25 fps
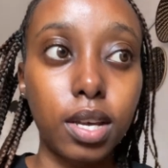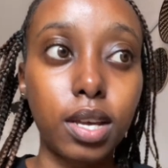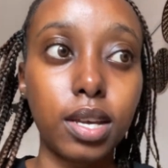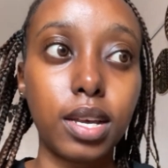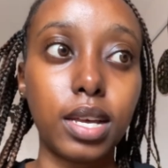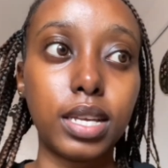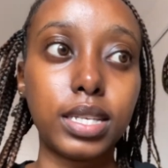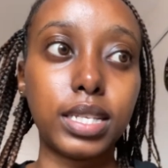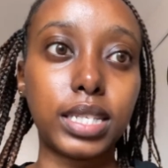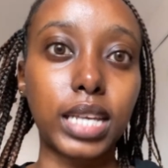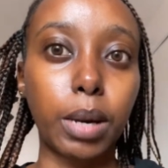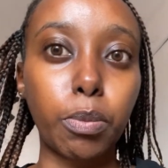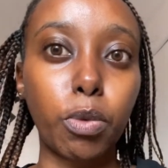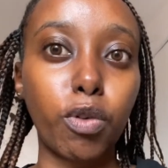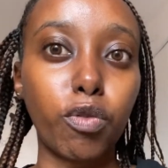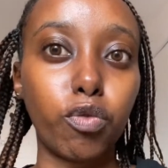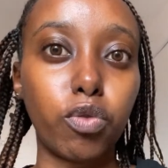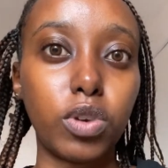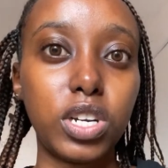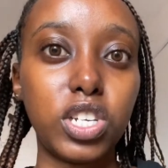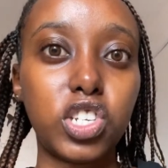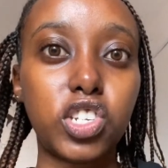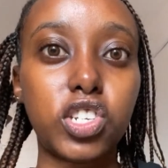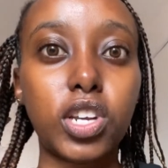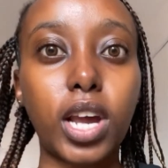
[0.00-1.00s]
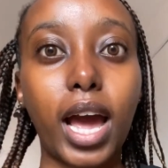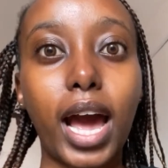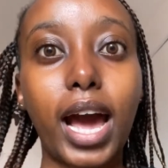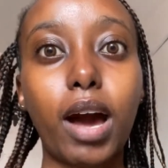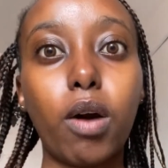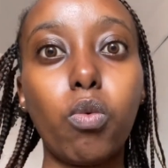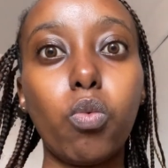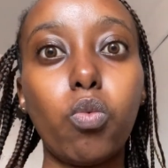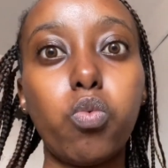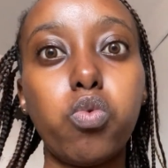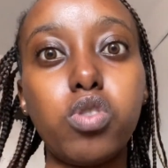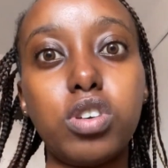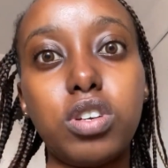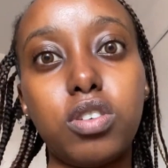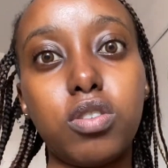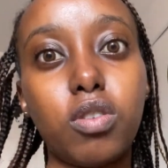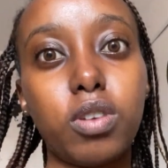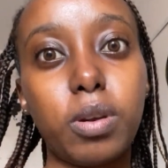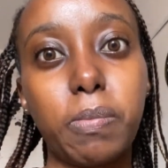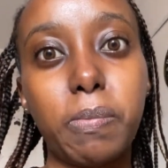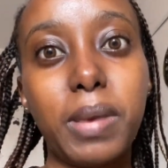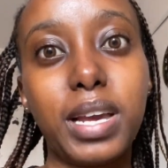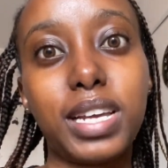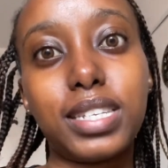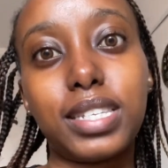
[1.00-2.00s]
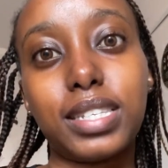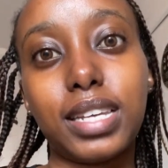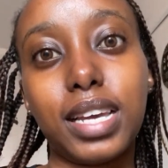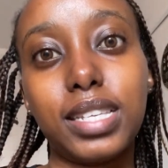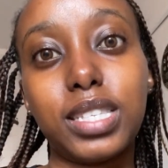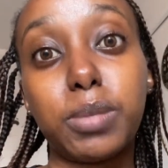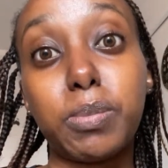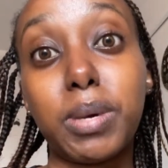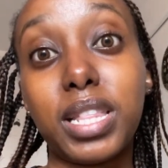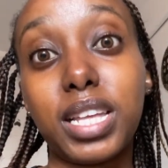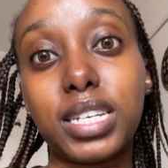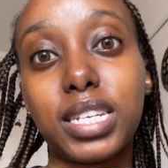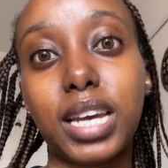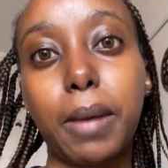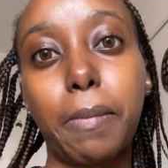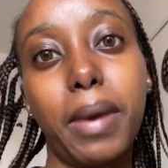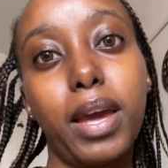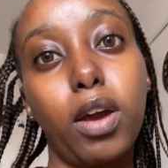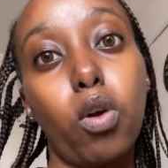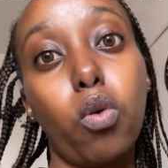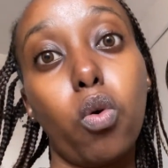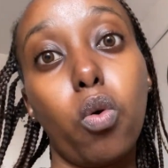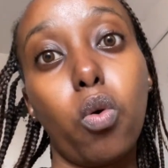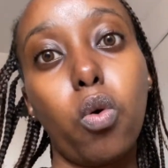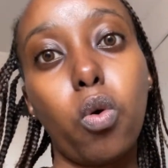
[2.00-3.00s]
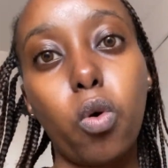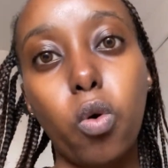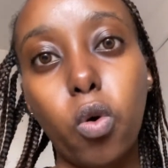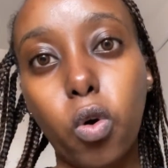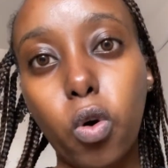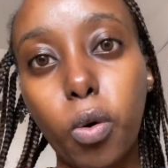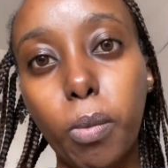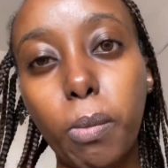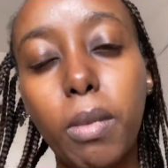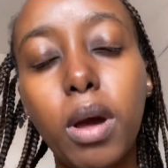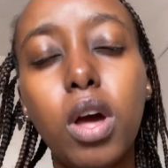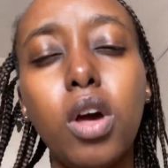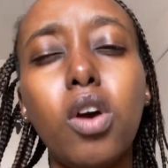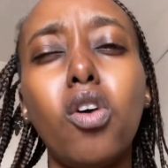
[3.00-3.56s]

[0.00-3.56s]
some of which would not make sense by the time I go home,